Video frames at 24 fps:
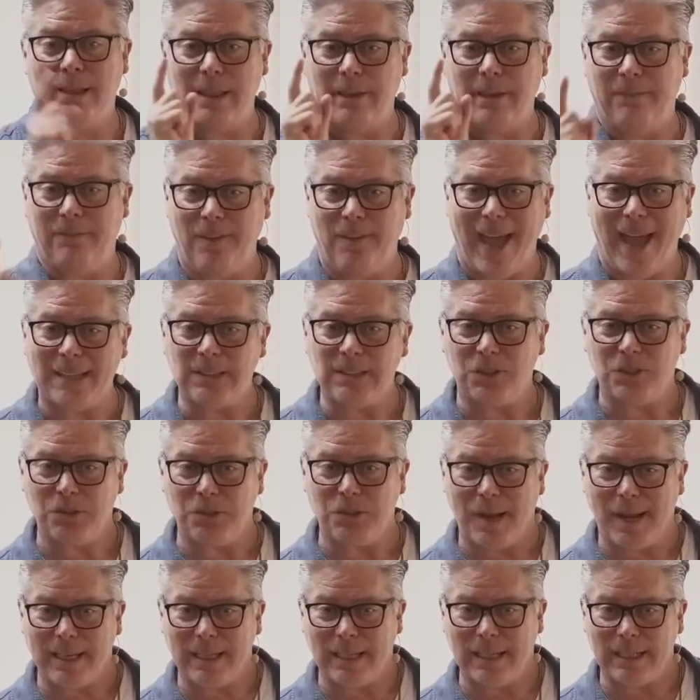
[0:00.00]
the
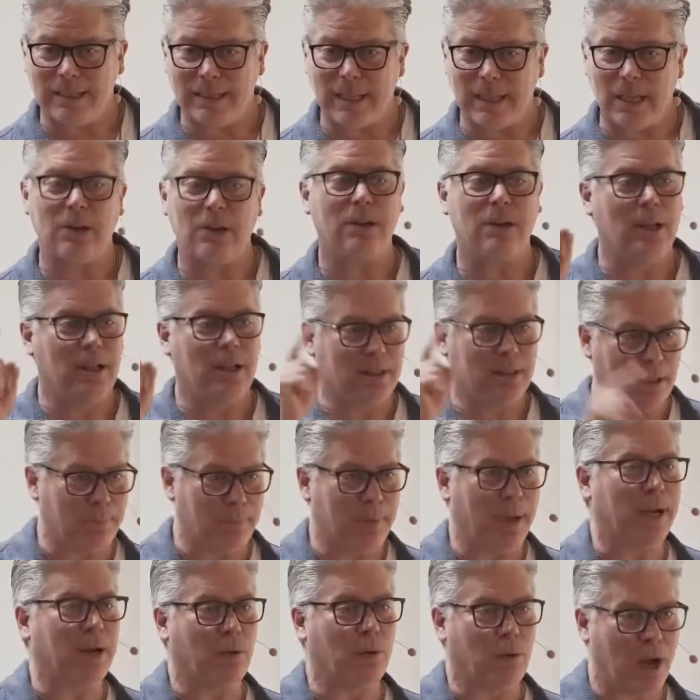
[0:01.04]
faster I get there, the
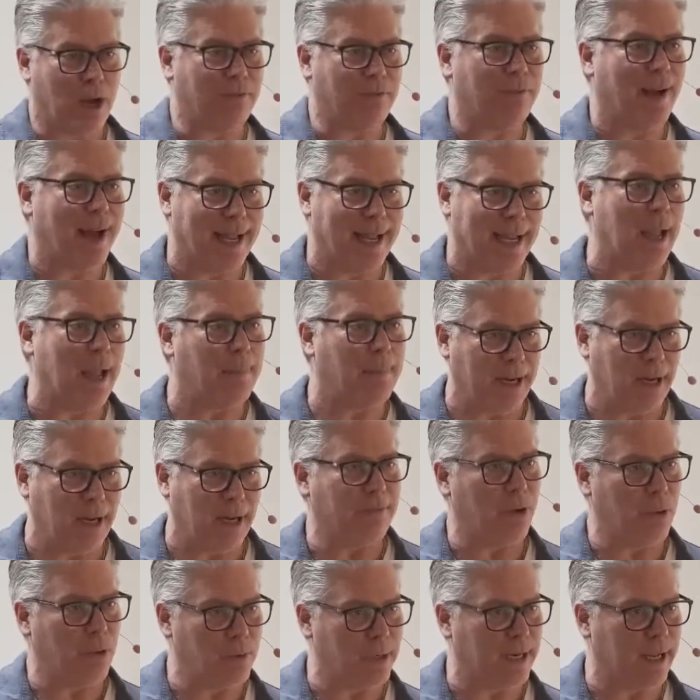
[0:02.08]
better off I am and
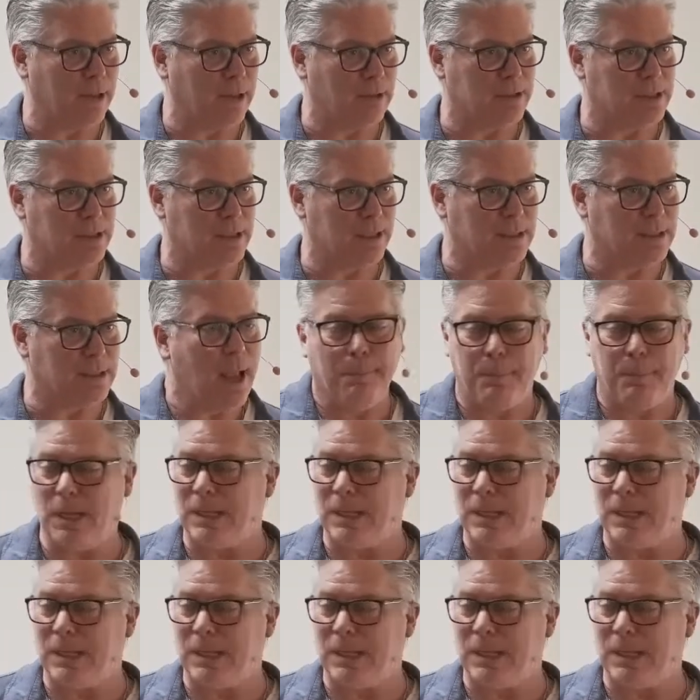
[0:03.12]
everyone else is.